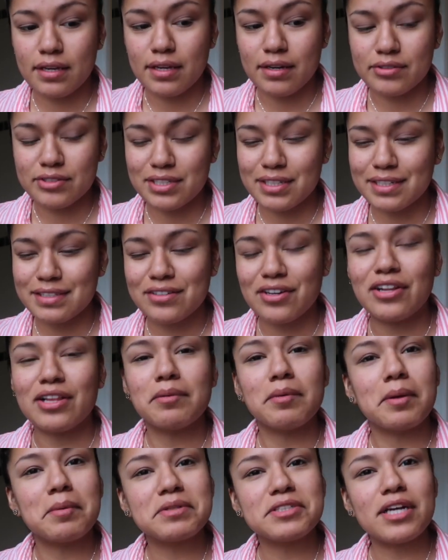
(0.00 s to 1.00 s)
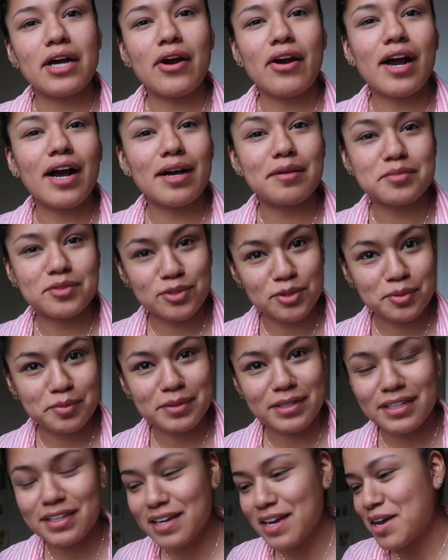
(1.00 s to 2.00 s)
I was gonna call it a baby shower, I'm
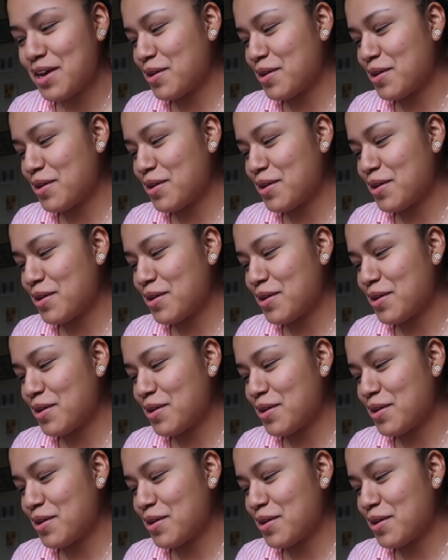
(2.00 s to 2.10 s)
stupid.